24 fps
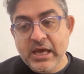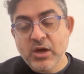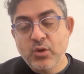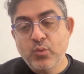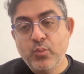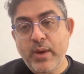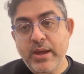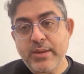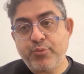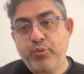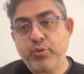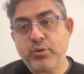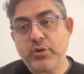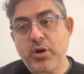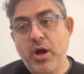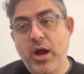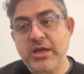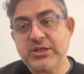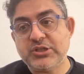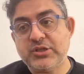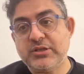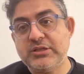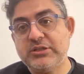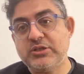Whey protein
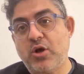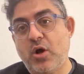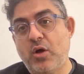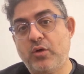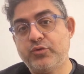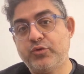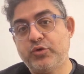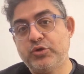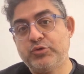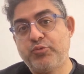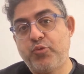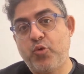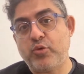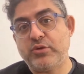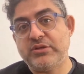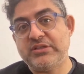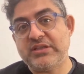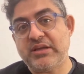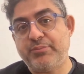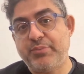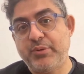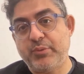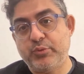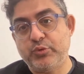isolate all those proteins
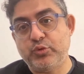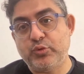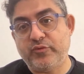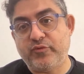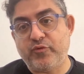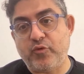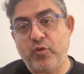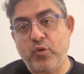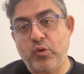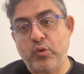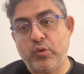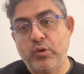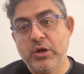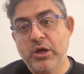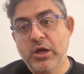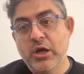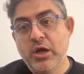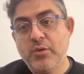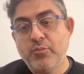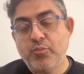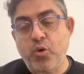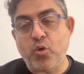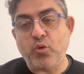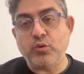that people do for
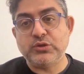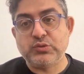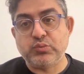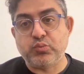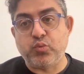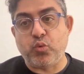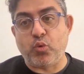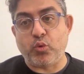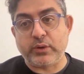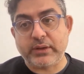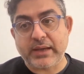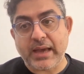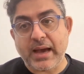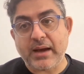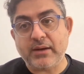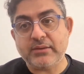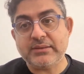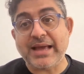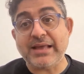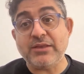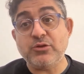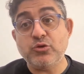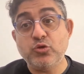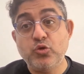
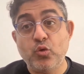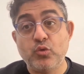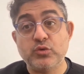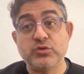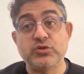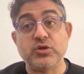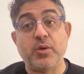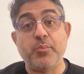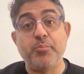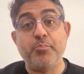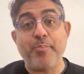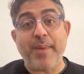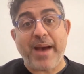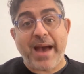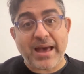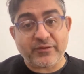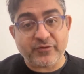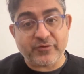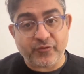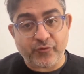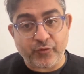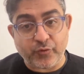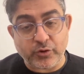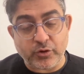post-workout, and those are bad
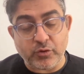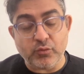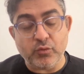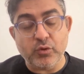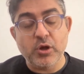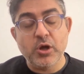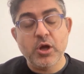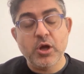for you.